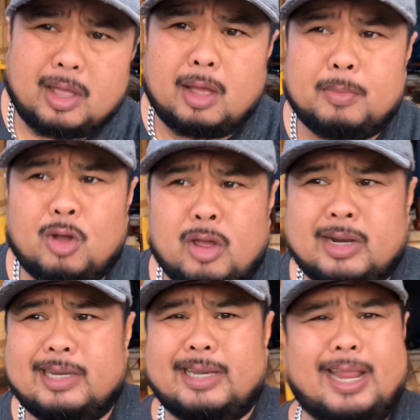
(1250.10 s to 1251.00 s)
I'm
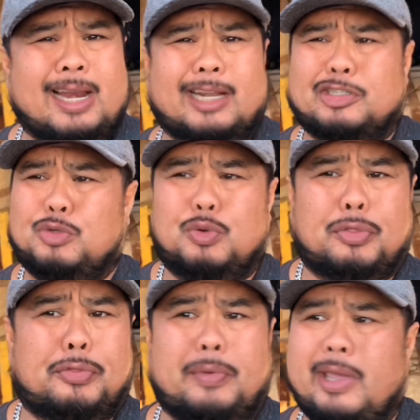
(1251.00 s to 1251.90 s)
on day like 2
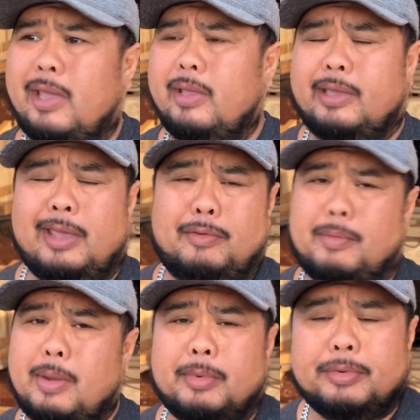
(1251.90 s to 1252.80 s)
or 3, can't
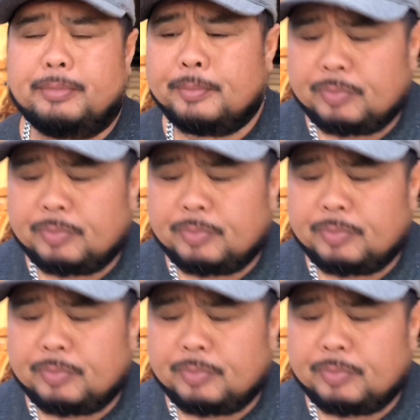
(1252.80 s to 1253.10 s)
remember,